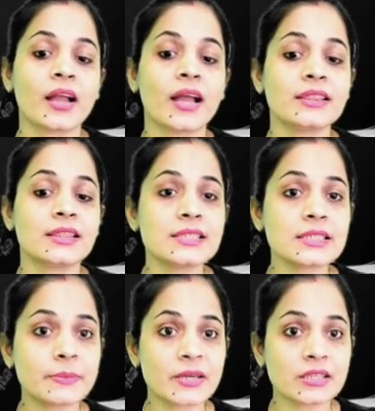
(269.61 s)
and this
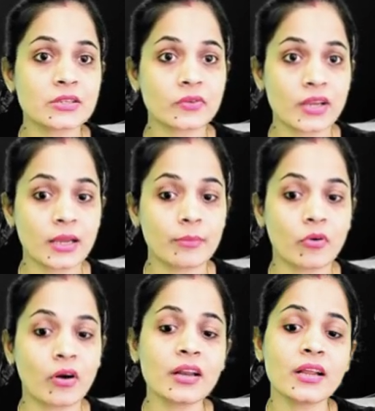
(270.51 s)
species A
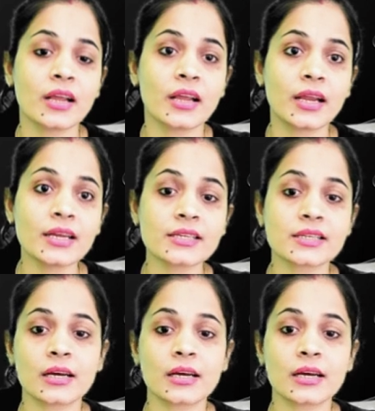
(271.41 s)
bird, it